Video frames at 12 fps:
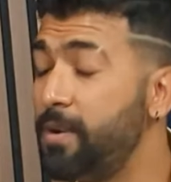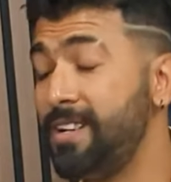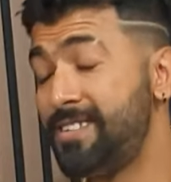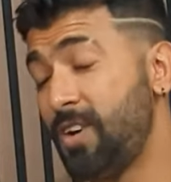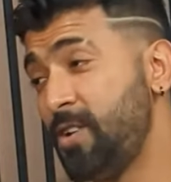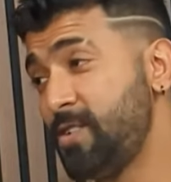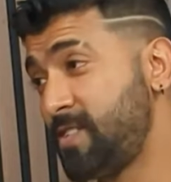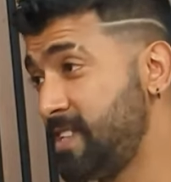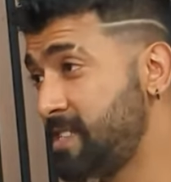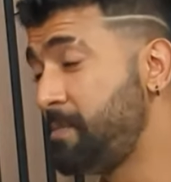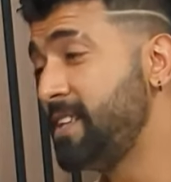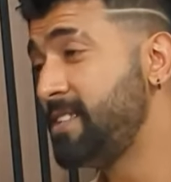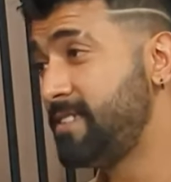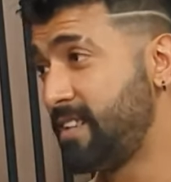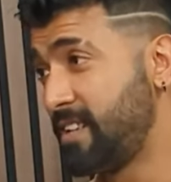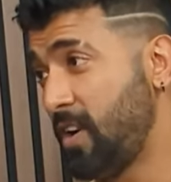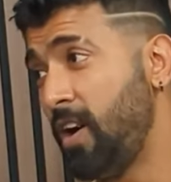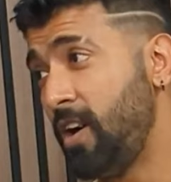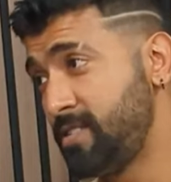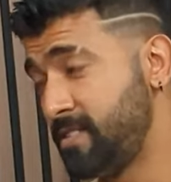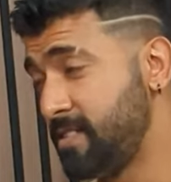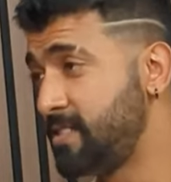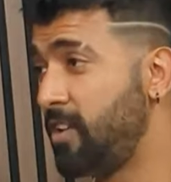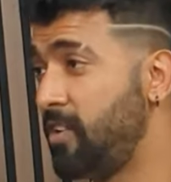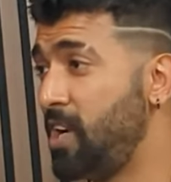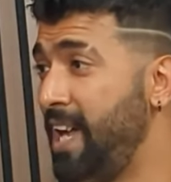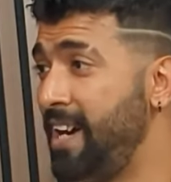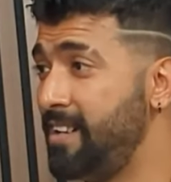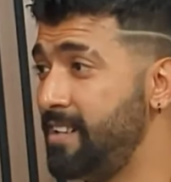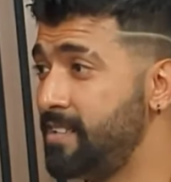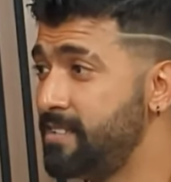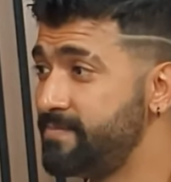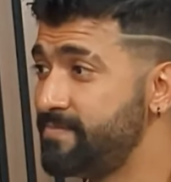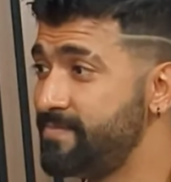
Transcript: But it's also the spice that cost us our land.